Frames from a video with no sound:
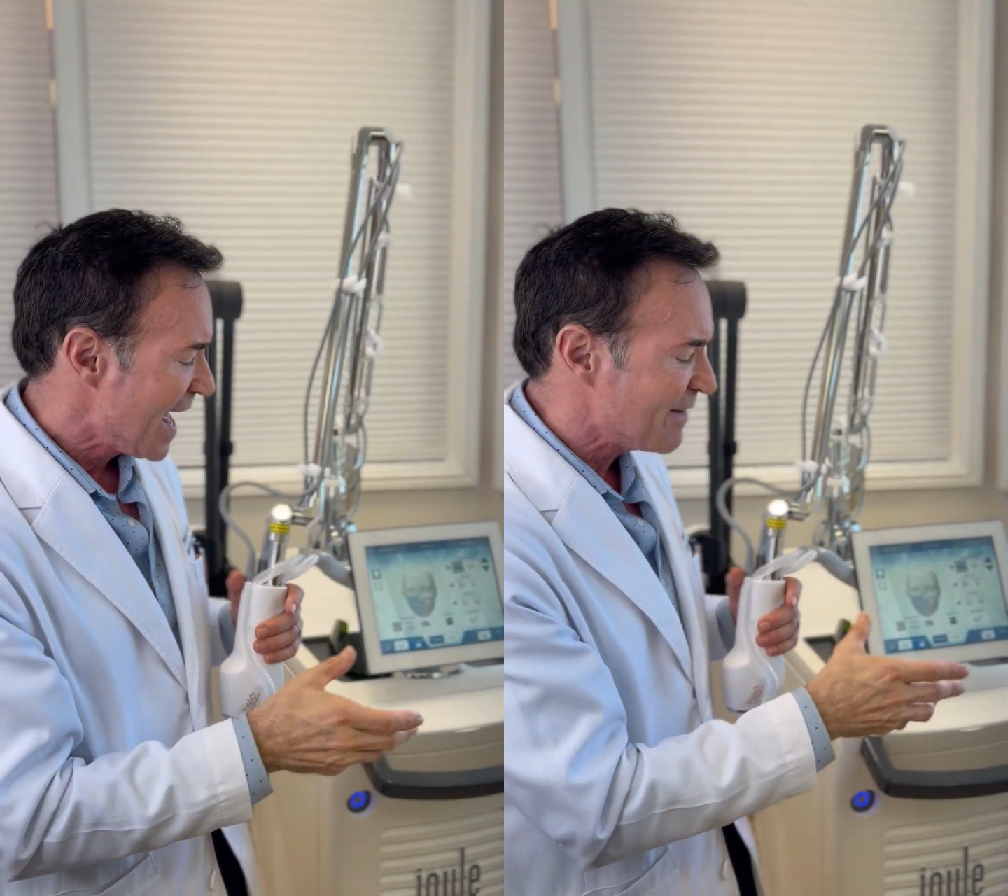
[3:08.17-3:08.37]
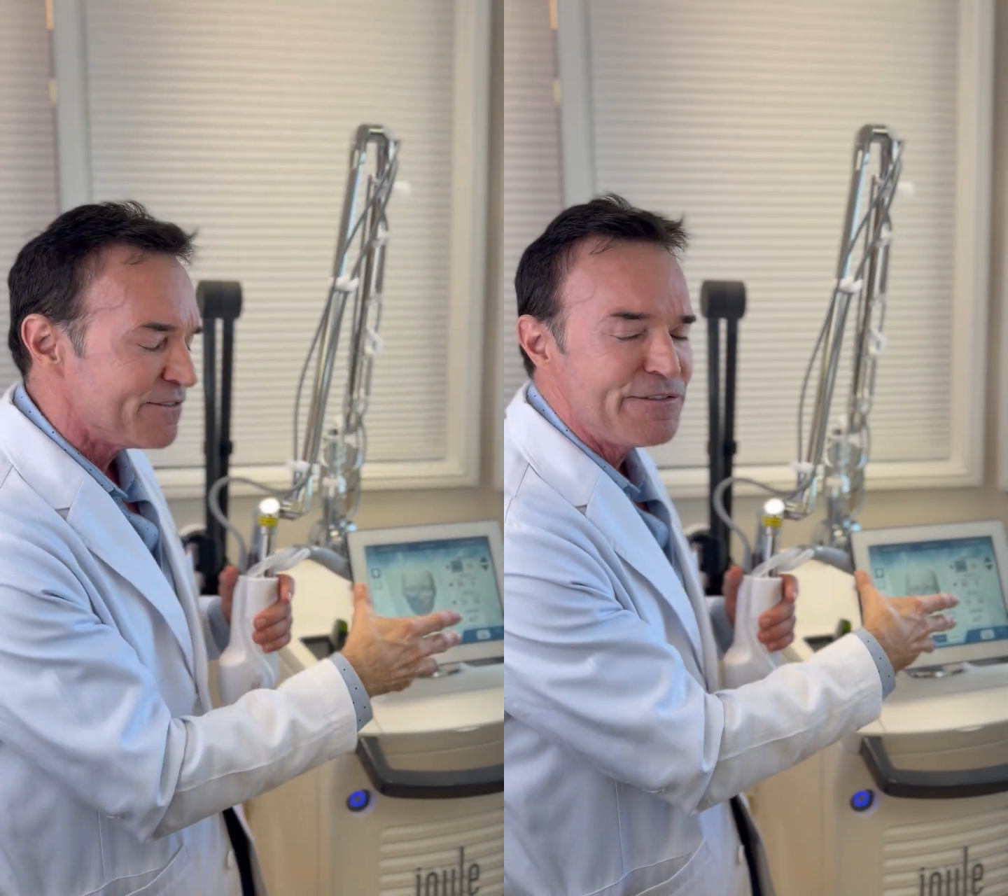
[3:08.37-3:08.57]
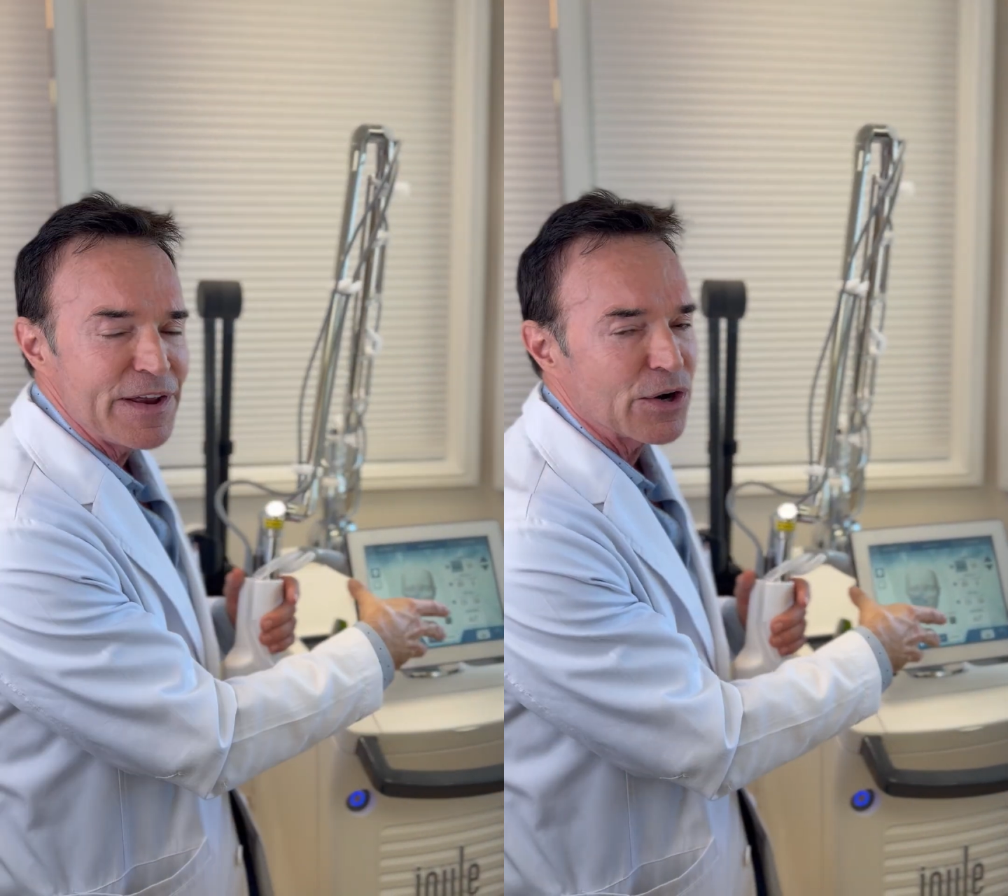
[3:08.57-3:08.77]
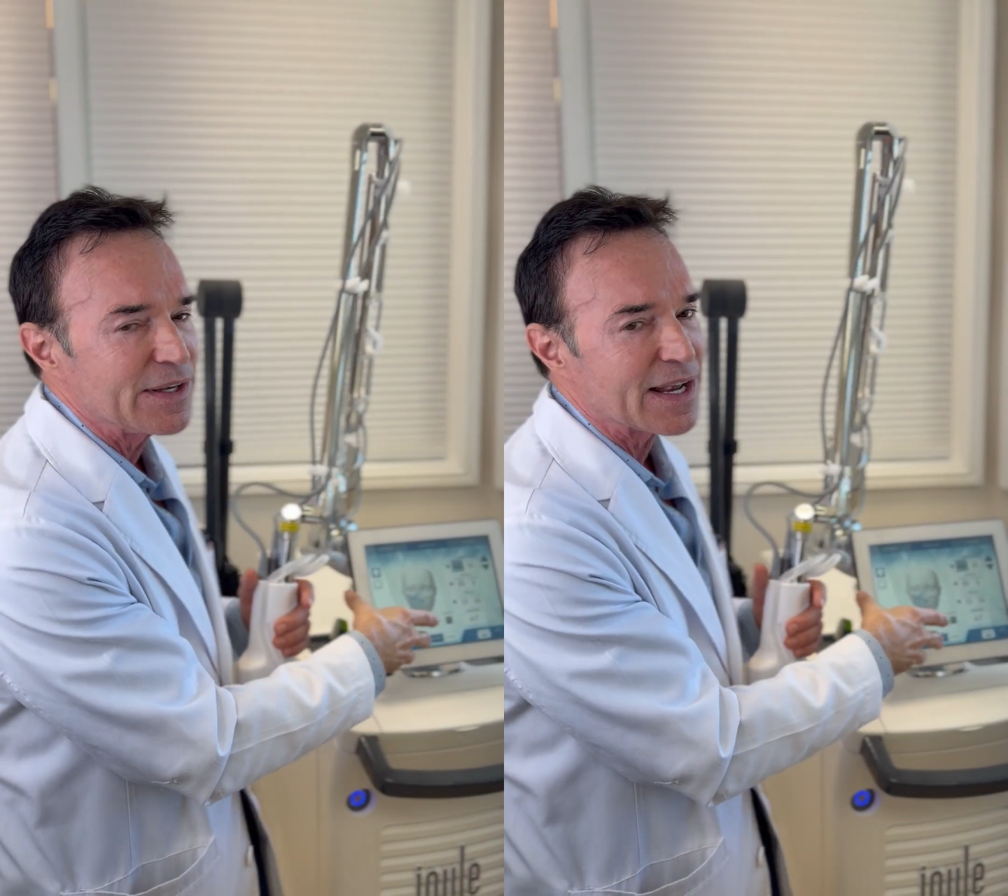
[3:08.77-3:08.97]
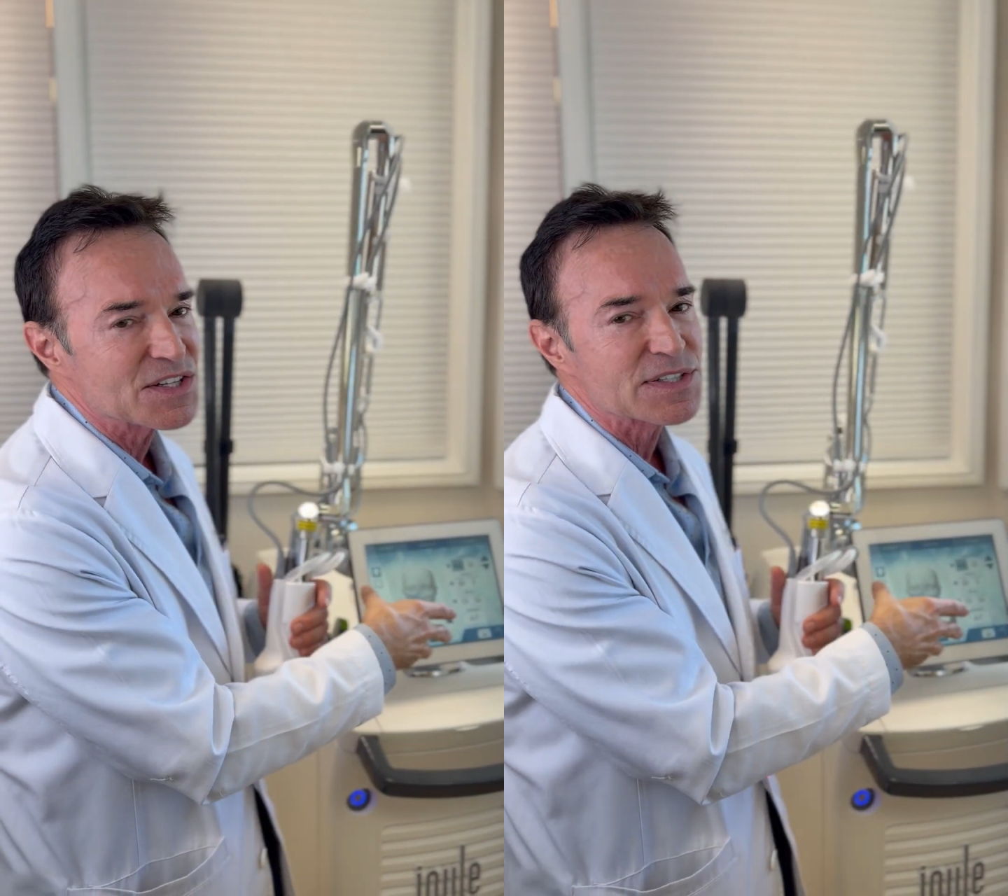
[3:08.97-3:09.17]
and very
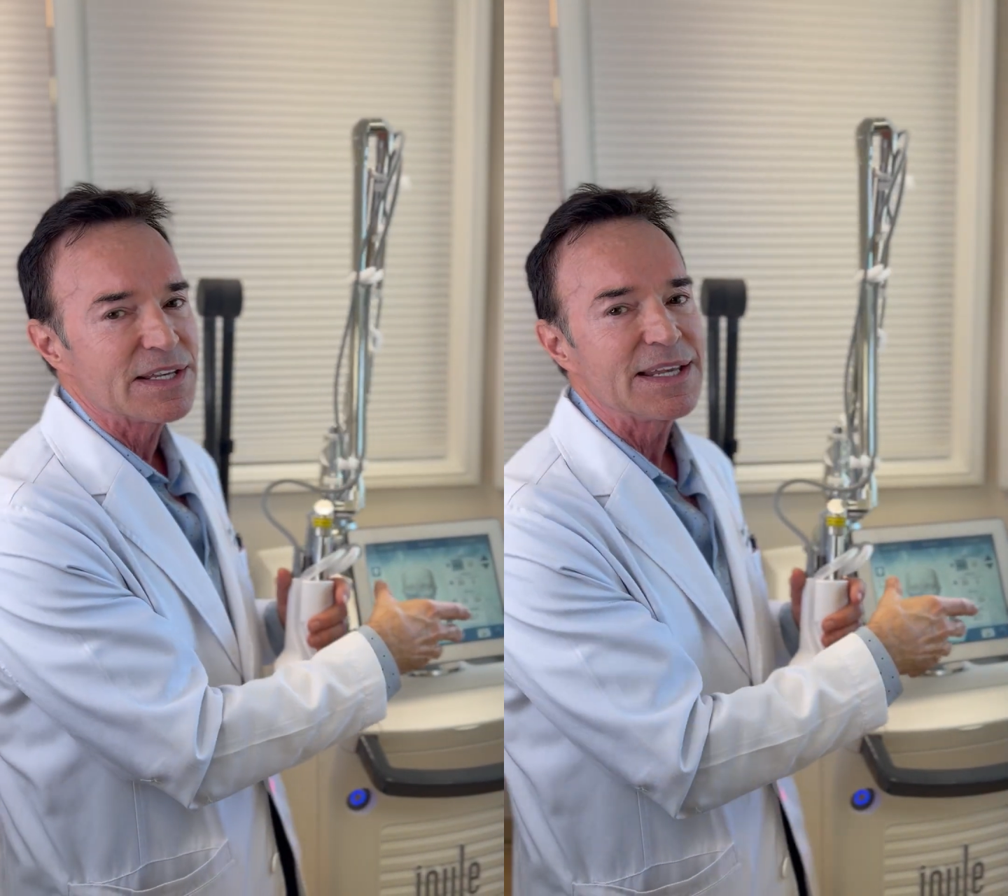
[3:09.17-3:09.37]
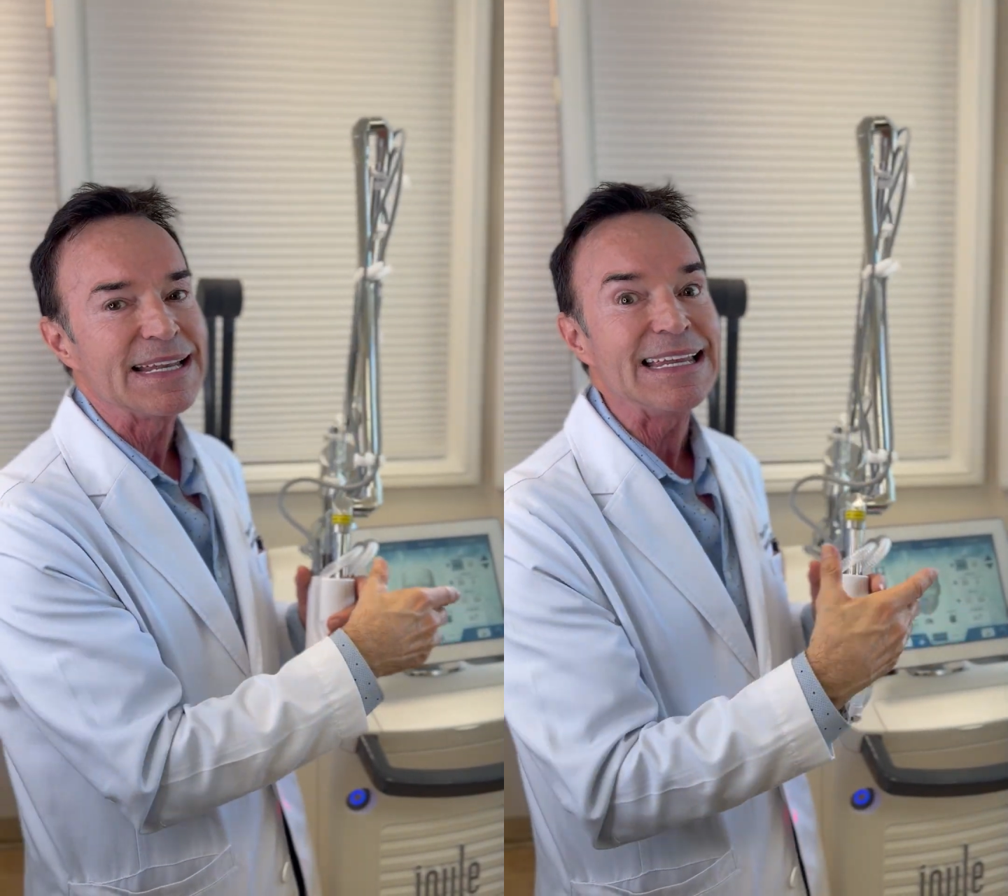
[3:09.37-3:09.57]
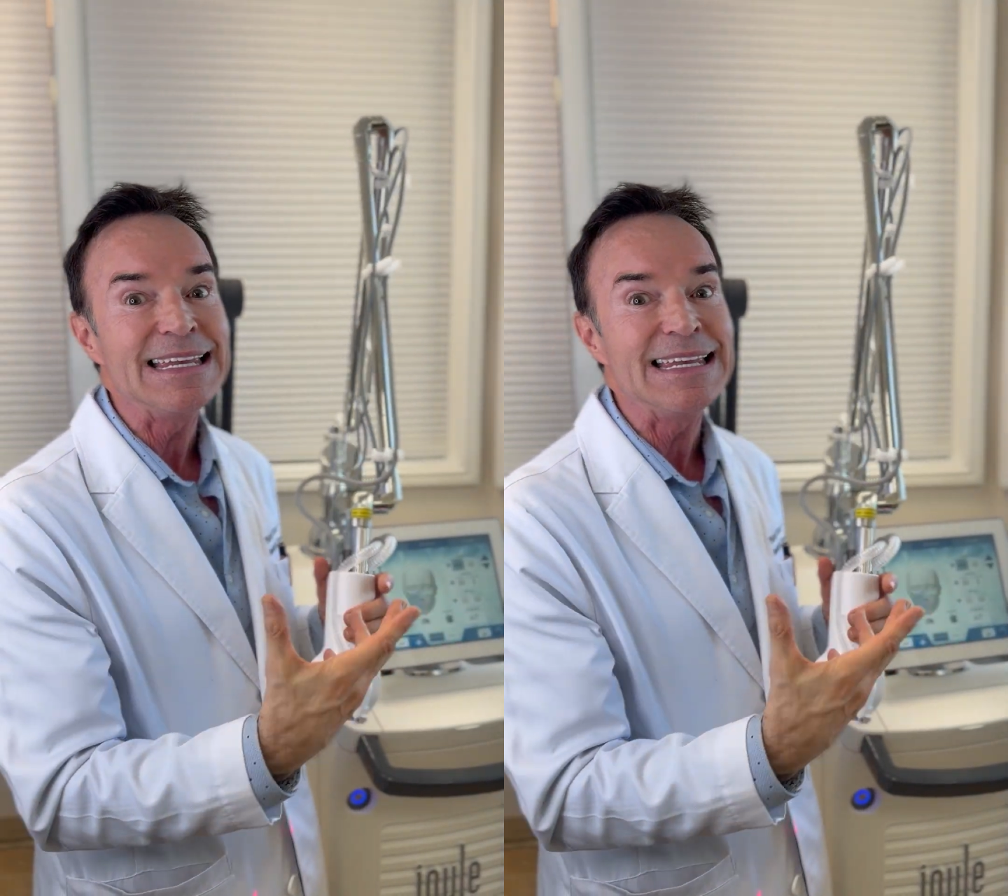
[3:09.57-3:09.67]
nicely and